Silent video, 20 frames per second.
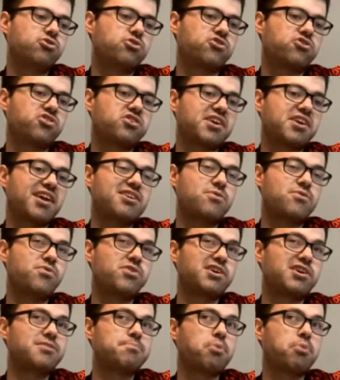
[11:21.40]
think anything
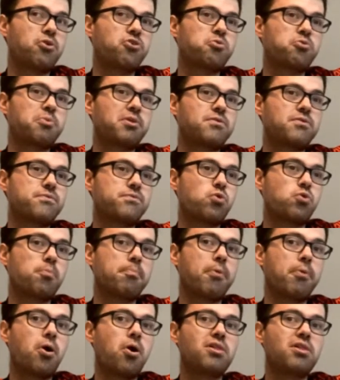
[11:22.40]
is possible in
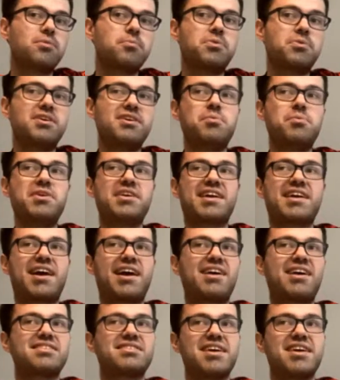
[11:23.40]
football, and we
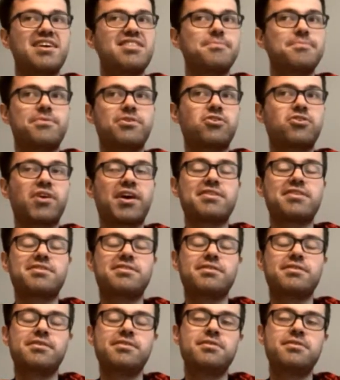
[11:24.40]
can't take them for
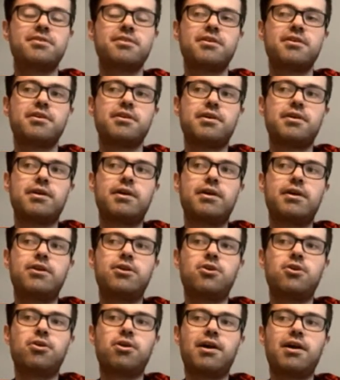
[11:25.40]
granted. We
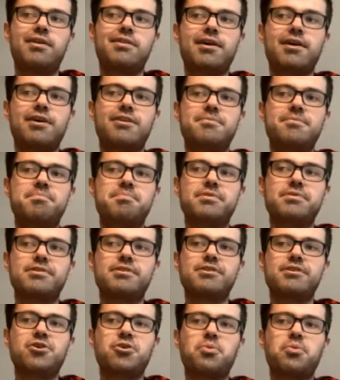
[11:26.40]

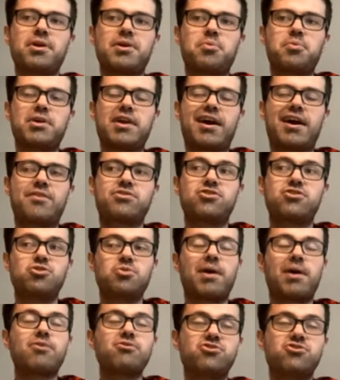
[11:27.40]
have to do
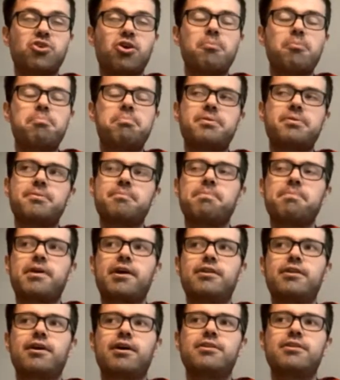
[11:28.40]
our job,
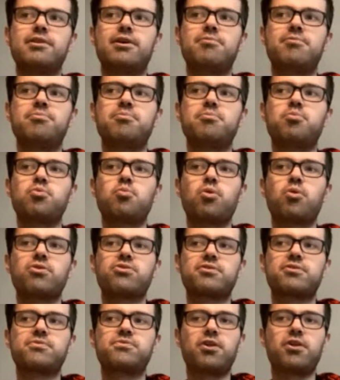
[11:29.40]
and we want
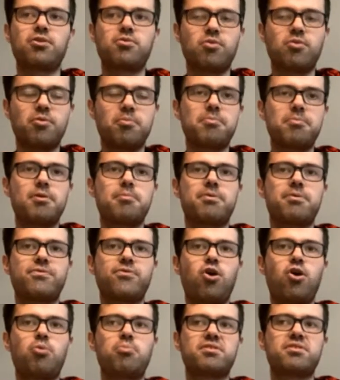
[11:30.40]
to follow up the
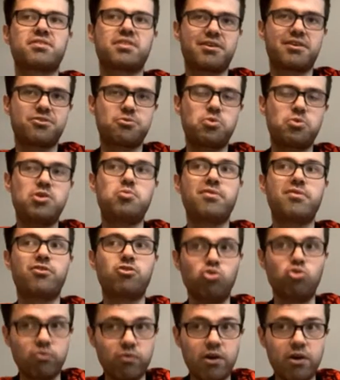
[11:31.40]
performance last week with
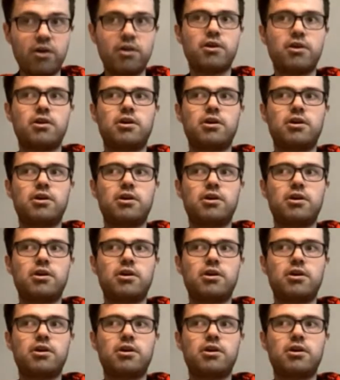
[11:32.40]
another